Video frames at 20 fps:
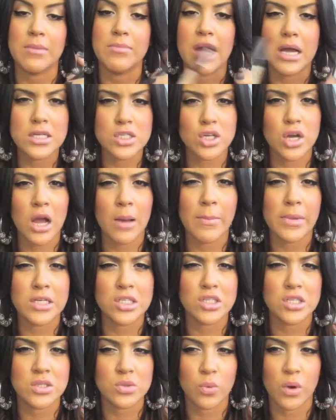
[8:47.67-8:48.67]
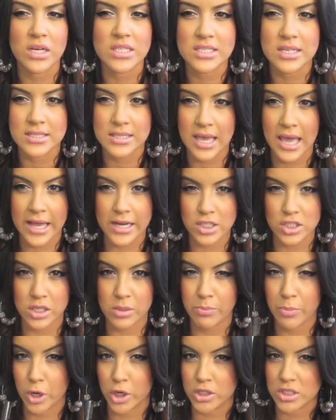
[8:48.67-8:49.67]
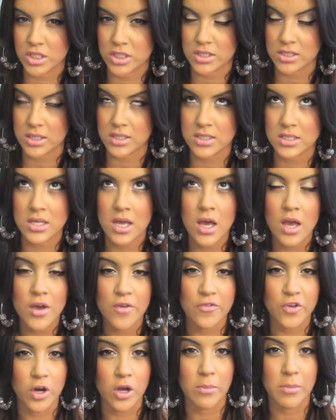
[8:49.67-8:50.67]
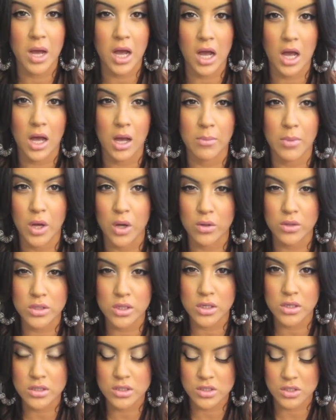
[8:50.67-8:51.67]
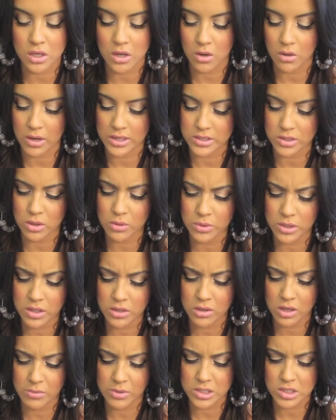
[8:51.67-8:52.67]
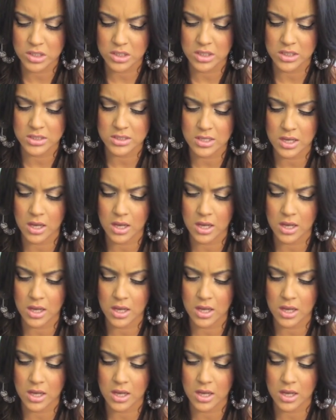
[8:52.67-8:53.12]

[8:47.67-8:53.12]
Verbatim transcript: I'm not sure how much this was because I actually purchased this from um, Look, so I don't really know how much it is.